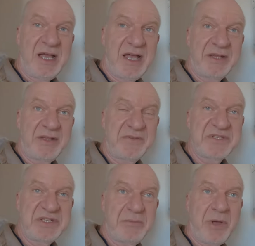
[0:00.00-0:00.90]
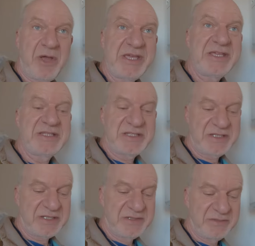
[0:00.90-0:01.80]
and I've seen my
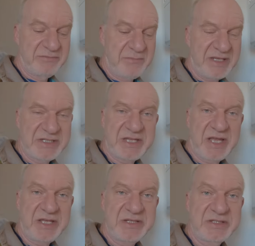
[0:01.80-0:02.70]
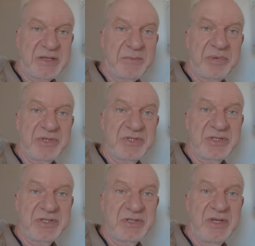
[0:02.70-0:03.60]
heating maintain a
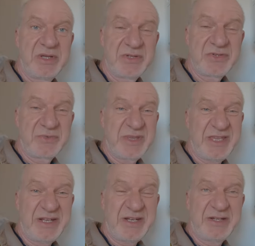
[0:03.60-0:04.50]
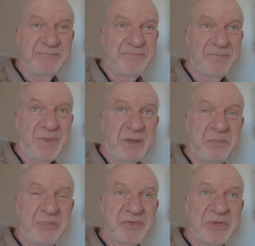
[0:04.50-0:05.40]
temperature to within
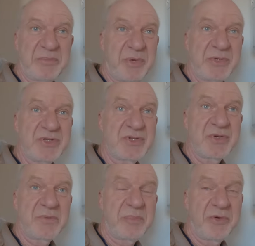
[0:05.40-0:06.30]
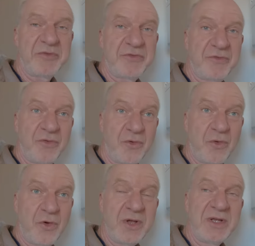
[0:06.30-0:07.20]
between 0.2 and
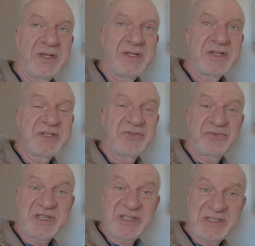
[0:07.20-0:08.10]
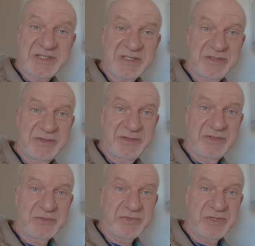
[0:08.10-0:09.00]
0.4 degrees
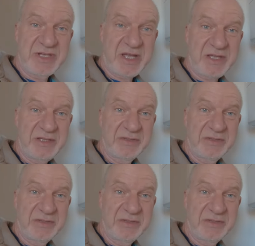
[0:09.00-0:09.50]
during the day.